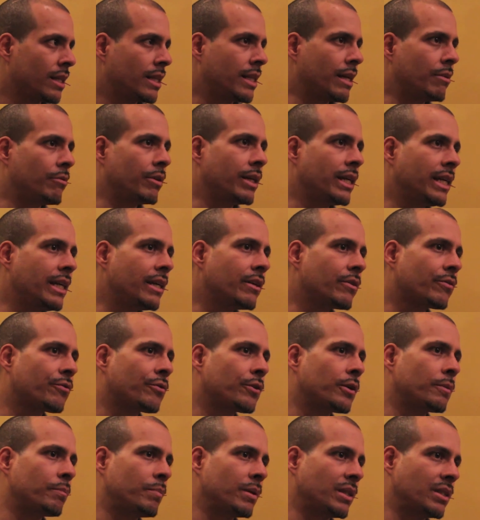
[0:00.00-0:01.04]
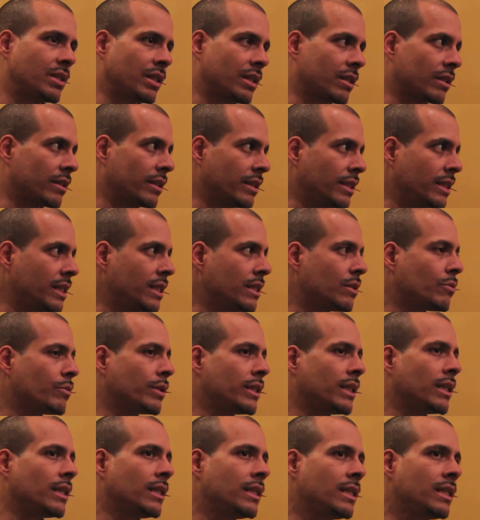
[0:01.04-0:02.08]
They were here for a particular need, and
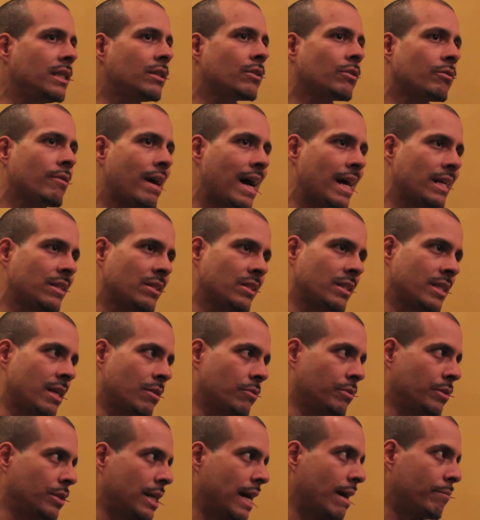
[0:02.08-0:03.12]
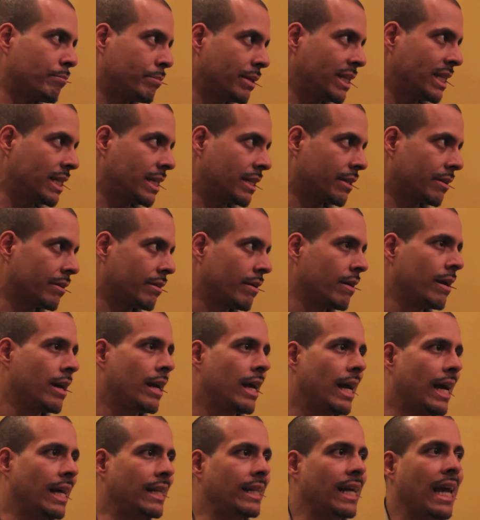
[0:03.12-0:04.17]
when the need arises, they will not be here.
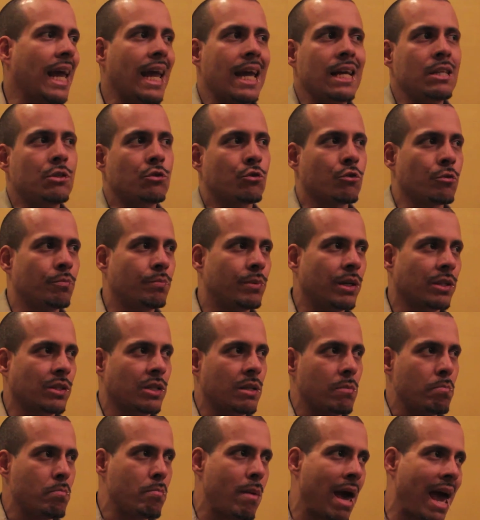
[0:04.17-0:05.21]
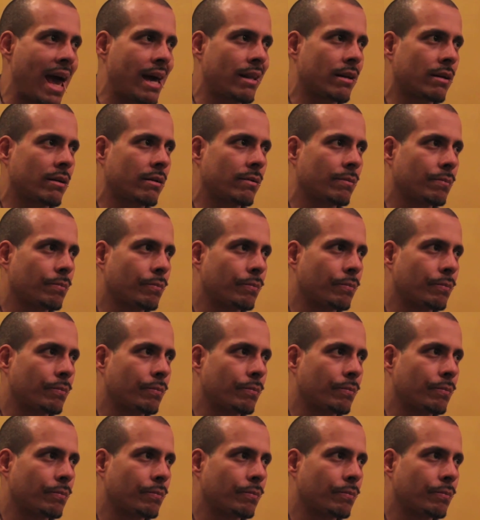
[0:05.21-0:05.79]
And the age group doesn't matter.